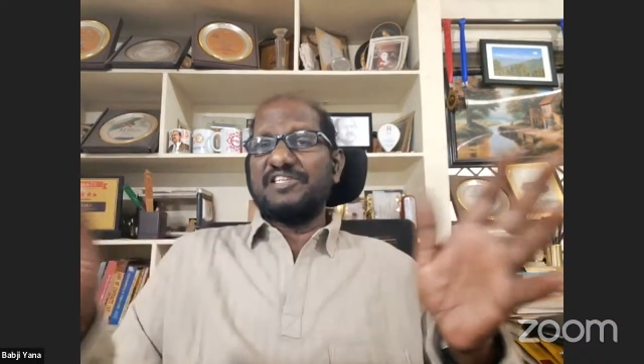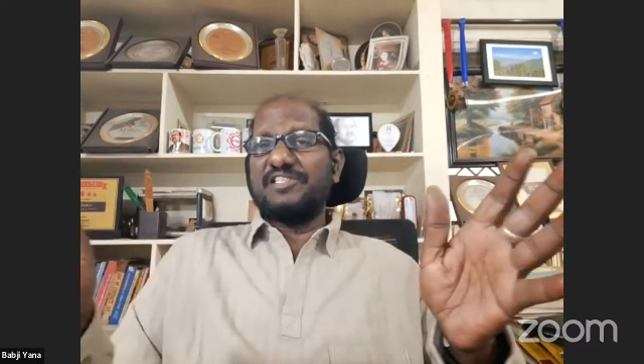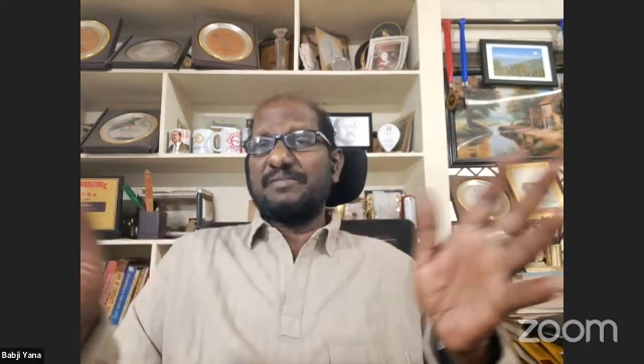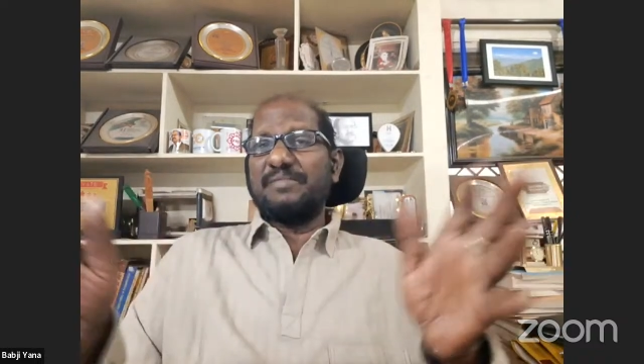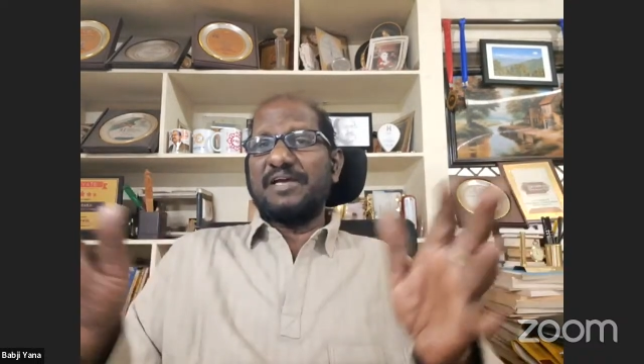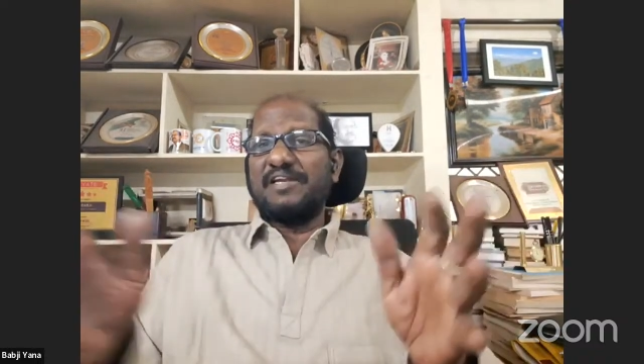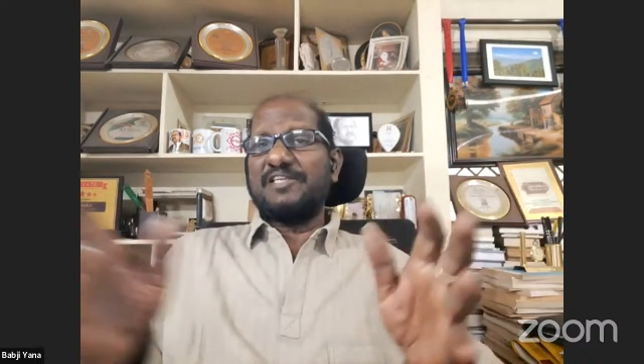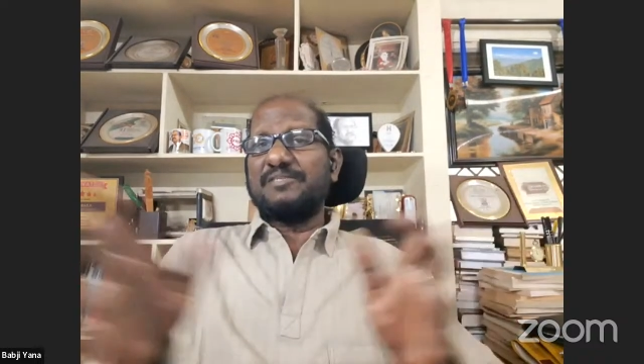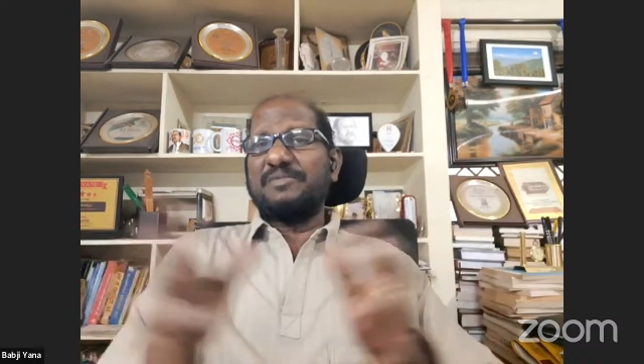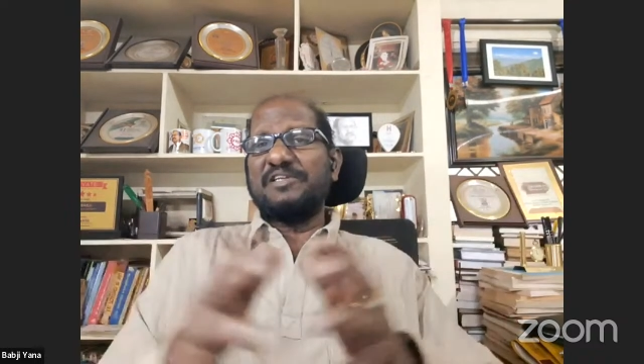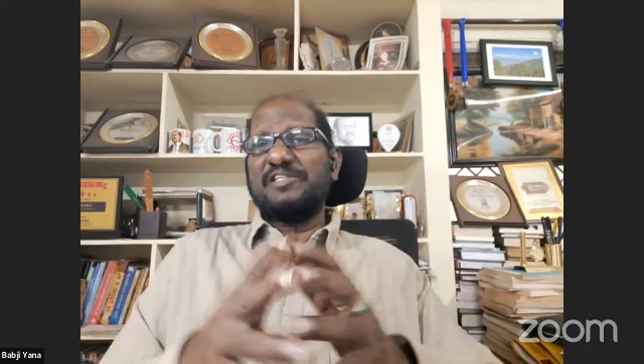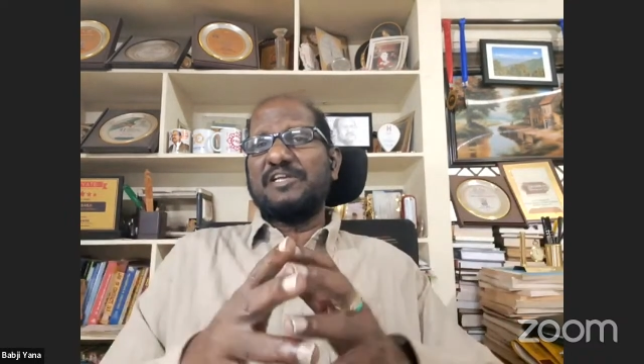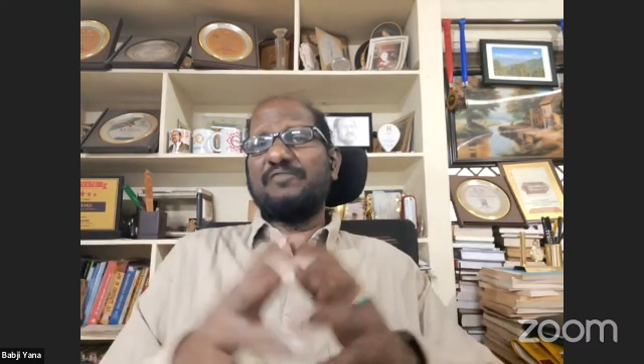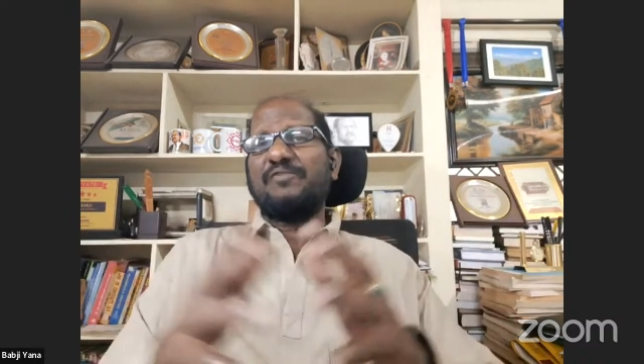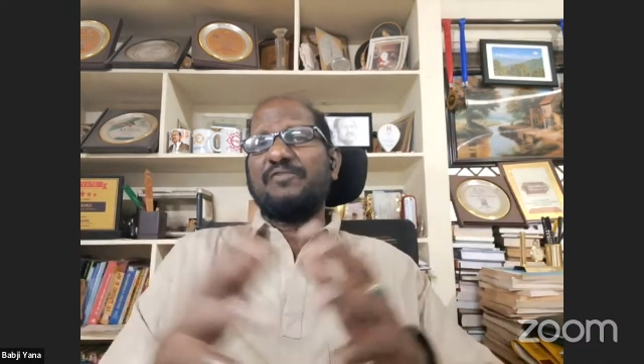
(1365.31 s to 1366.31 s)
in the management,
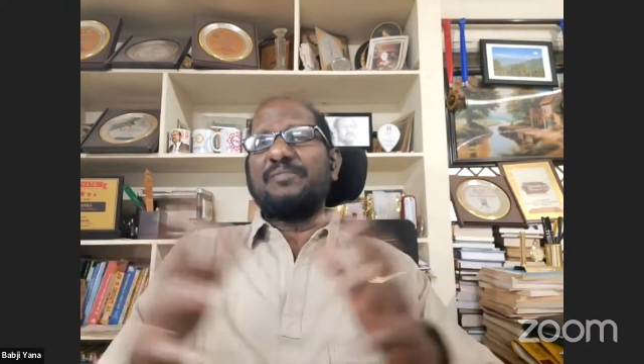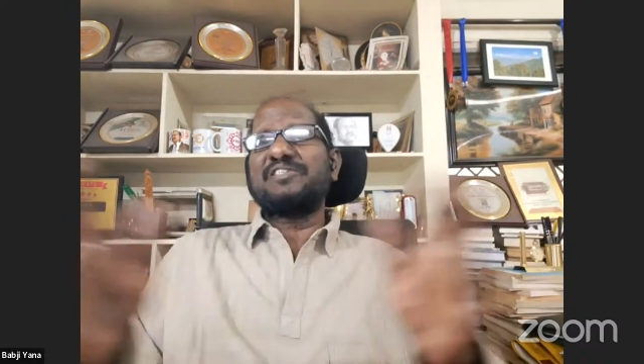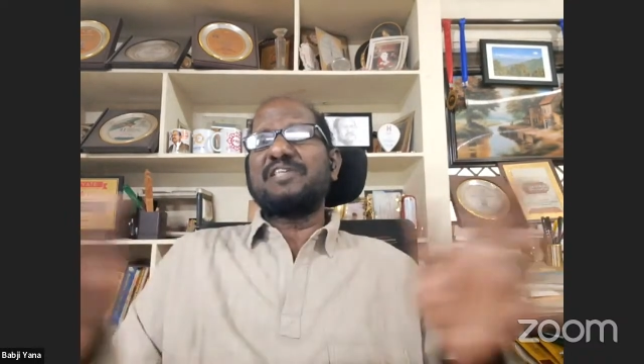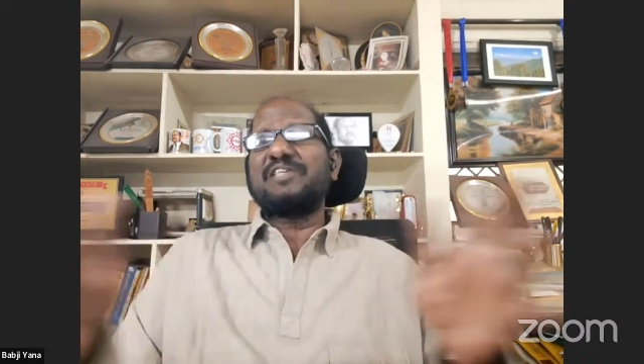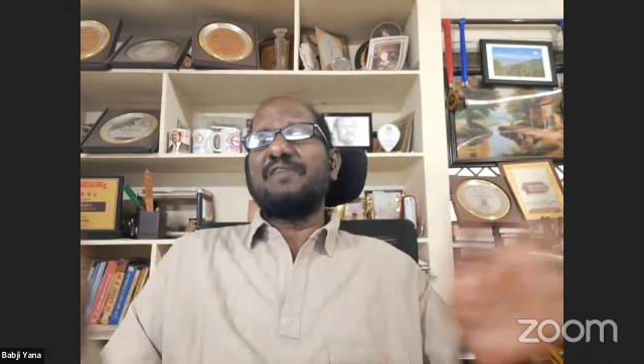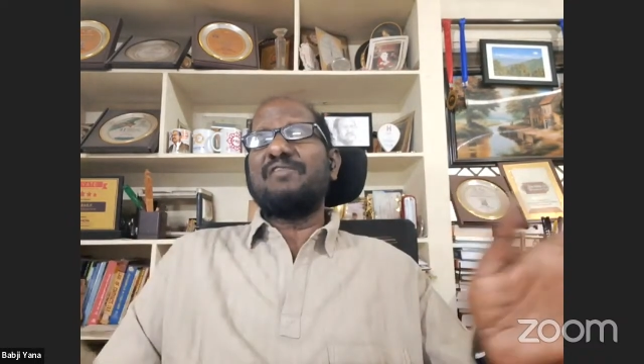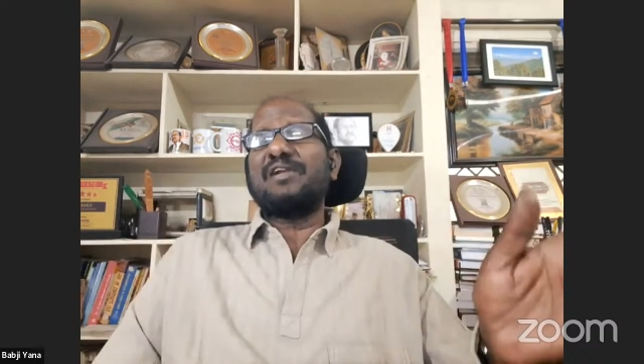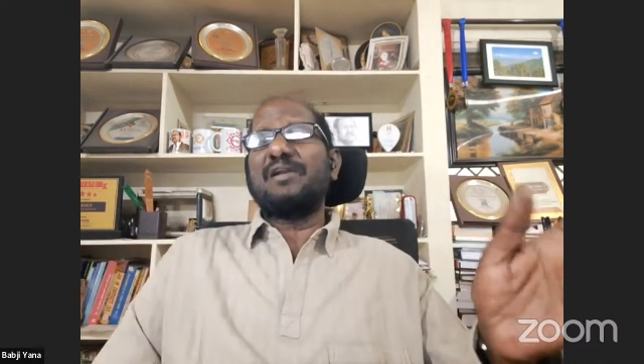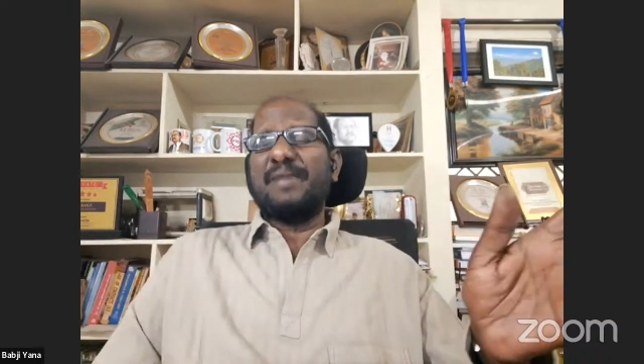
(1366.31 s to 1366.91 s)
there will be several